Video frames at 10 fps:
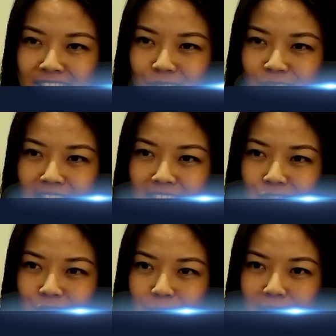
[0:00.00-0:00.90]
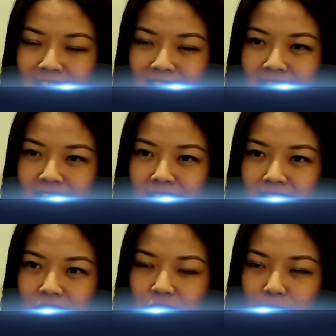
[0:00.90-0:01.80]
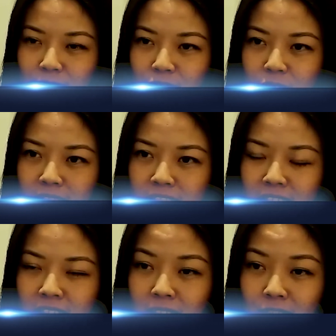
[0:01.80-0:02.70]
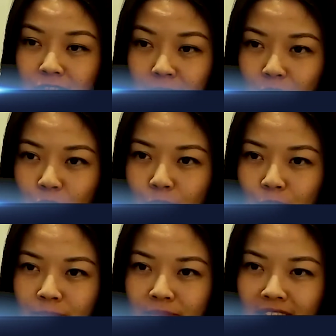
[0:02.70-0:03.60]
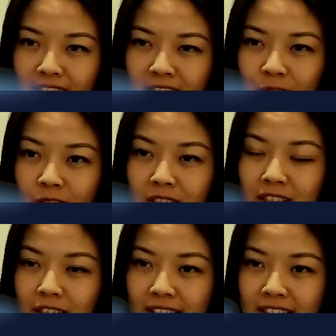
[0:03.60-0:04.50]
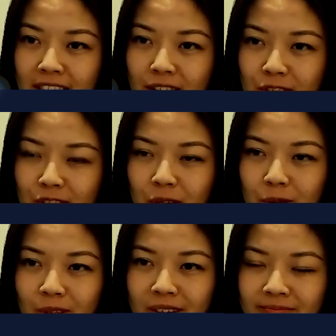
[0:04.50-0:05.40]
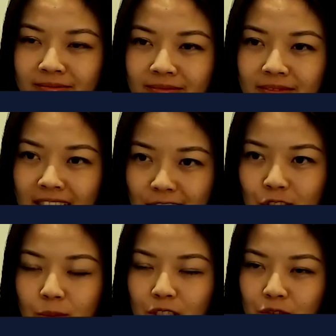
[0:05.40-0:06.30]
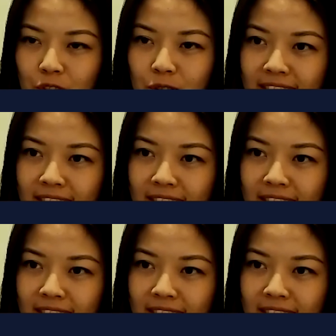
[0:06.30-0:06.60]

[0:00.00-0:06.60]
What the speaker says: you again to our panelists, James Ferguson of Immutable and Yuri Kolodny of Starkware. Thank you so much for tuning in.